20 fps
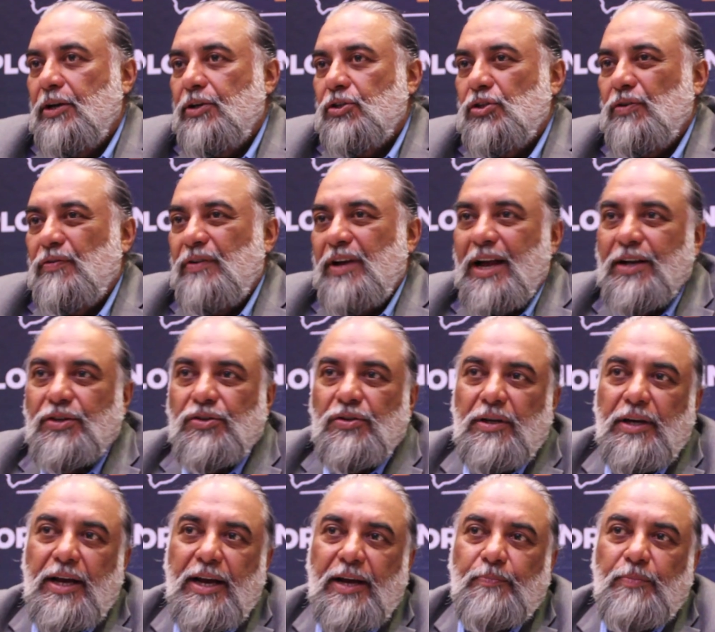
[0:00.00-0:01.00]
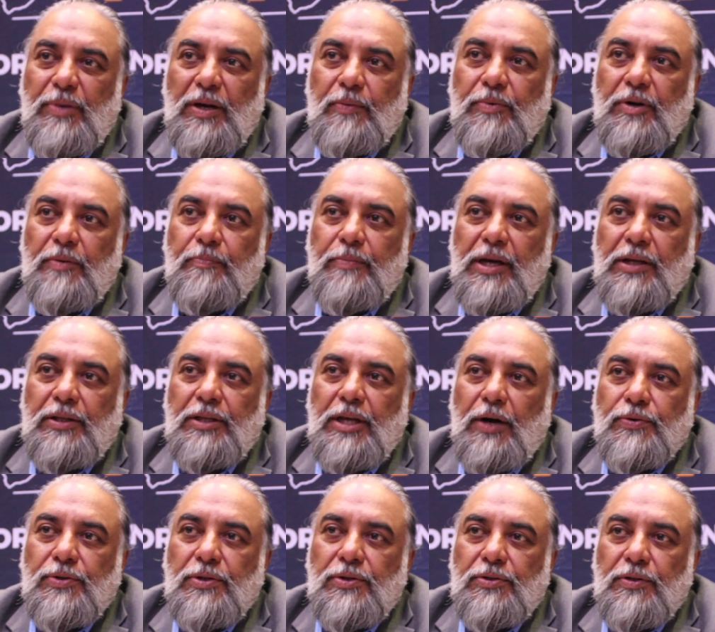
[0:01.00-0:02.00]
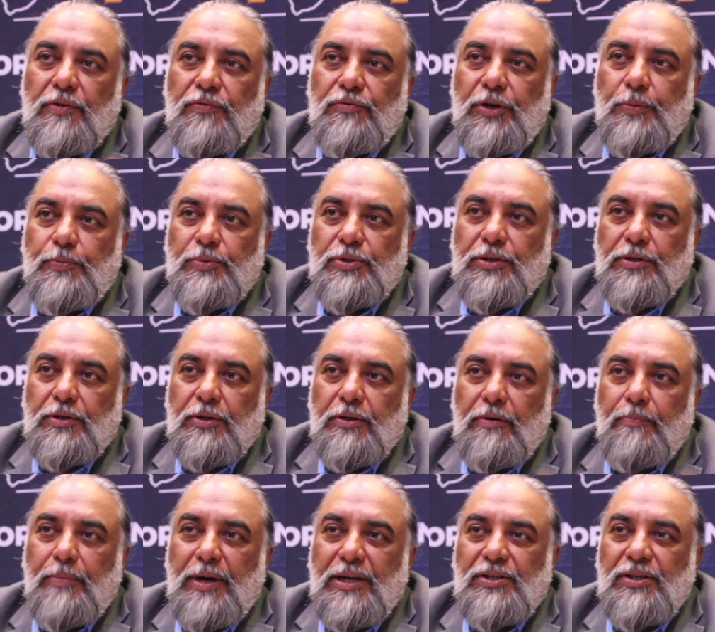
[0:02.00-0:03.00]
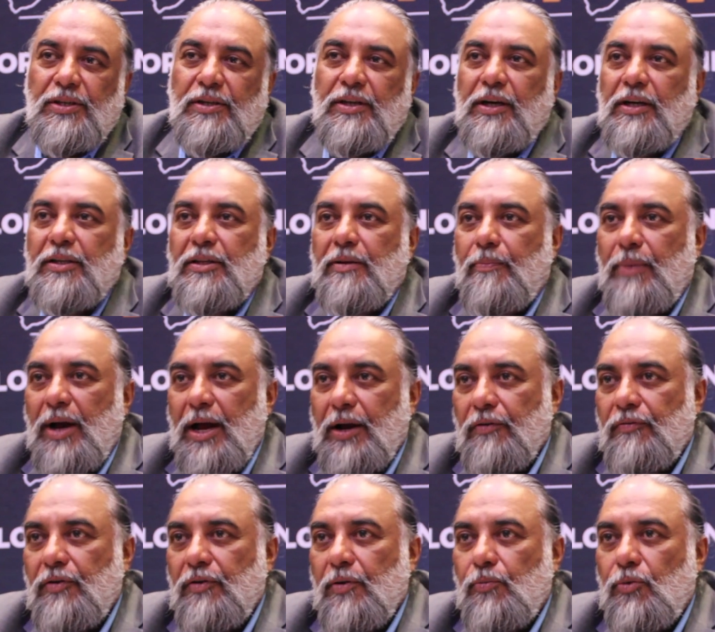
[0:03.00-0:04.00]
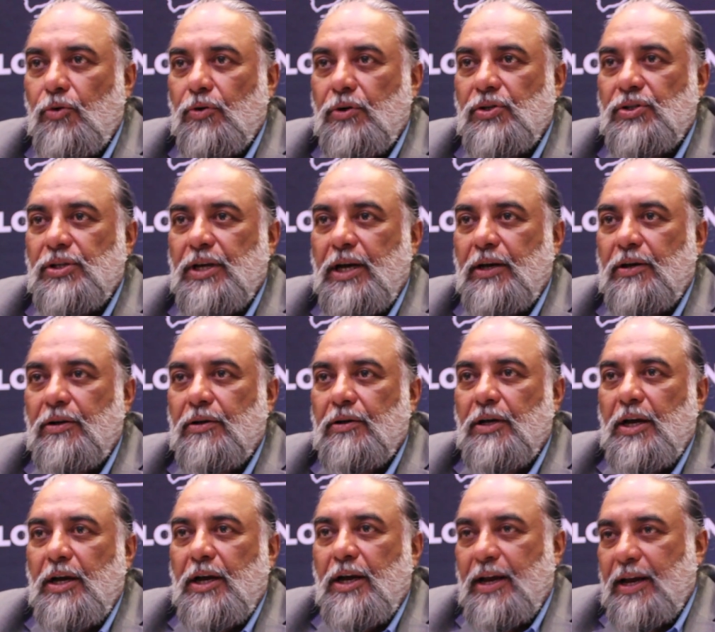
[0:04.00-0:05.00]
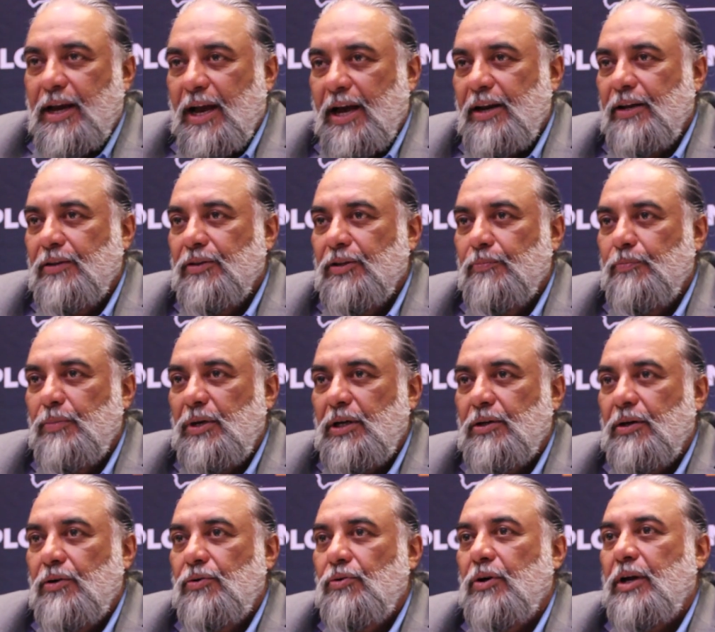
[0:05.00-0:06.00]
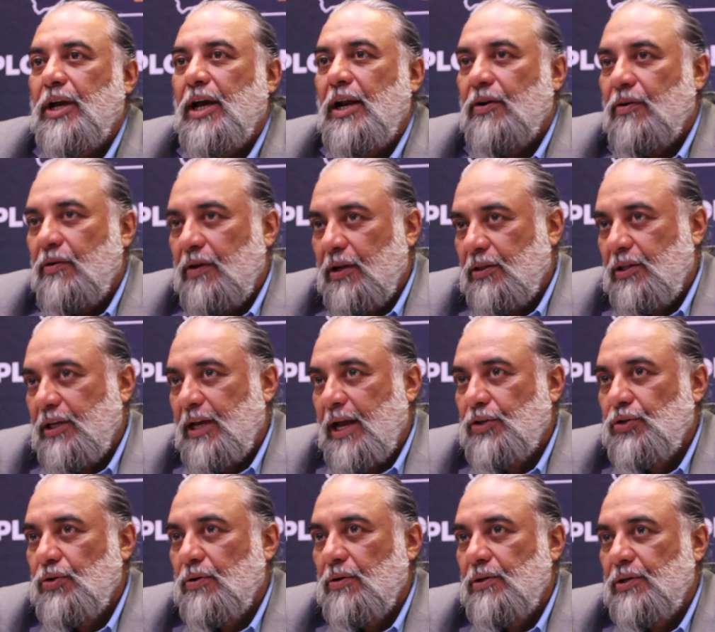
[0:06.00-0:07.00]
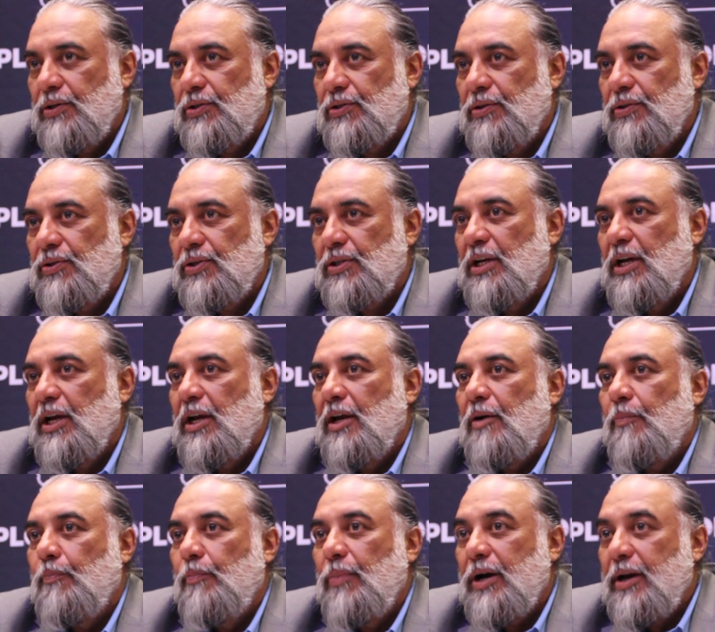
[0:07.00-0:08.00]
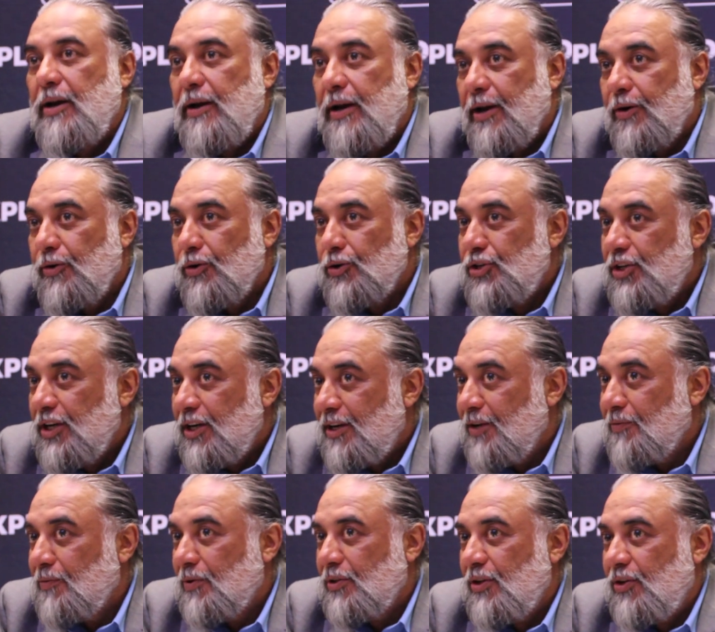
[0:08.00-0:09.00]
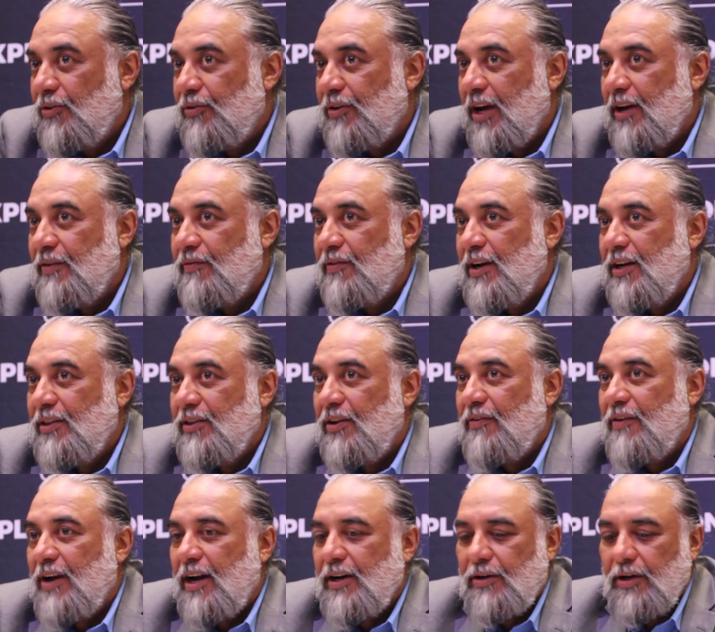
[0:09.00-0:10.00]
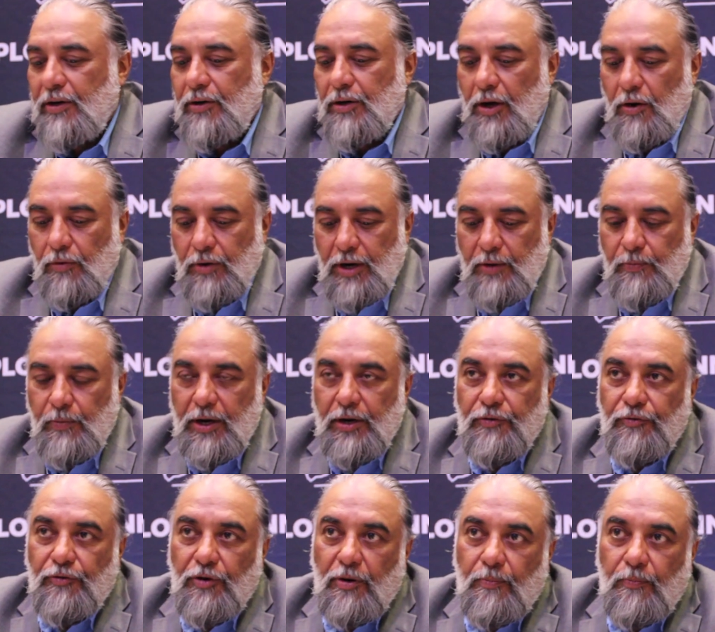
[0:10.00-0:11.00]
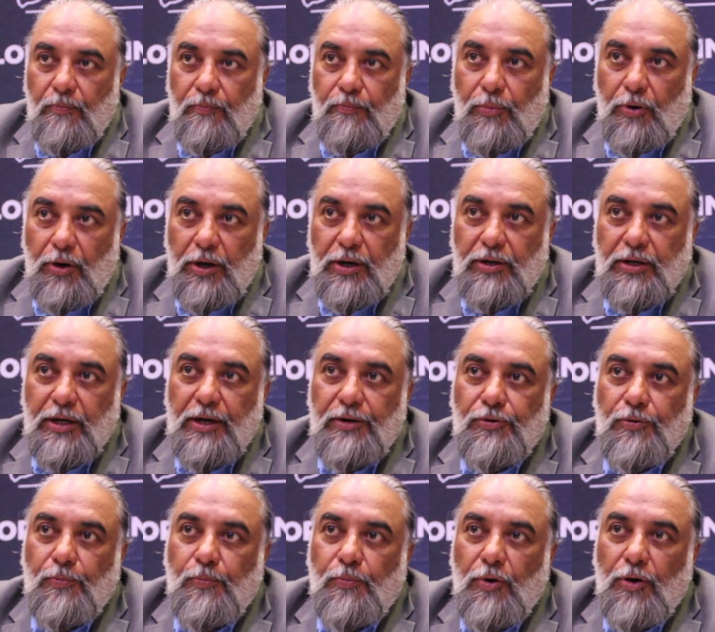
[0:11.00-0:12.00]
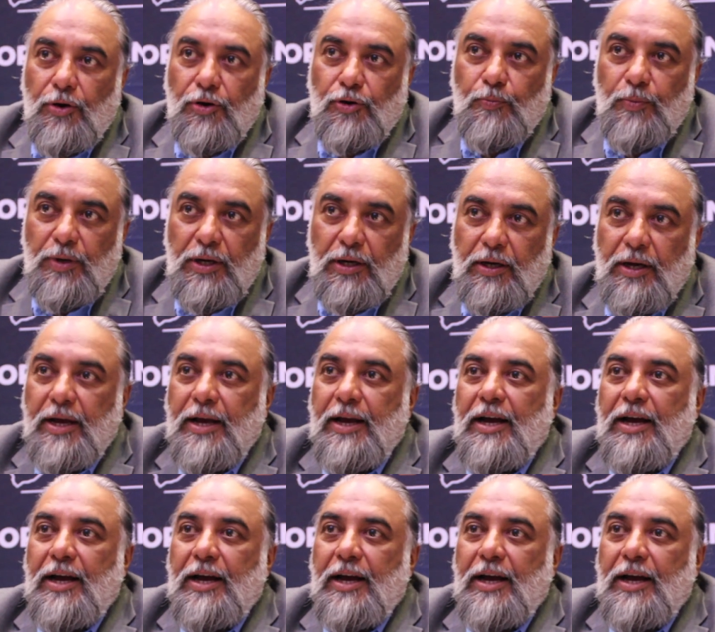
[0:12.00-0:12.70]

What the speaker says: So we actually had people make thousands of trips by sitting at the back of a motorcycle, carrying the meter to calculate the actual distance, but negotiating with the driver and then writing down, I went from point A to point B.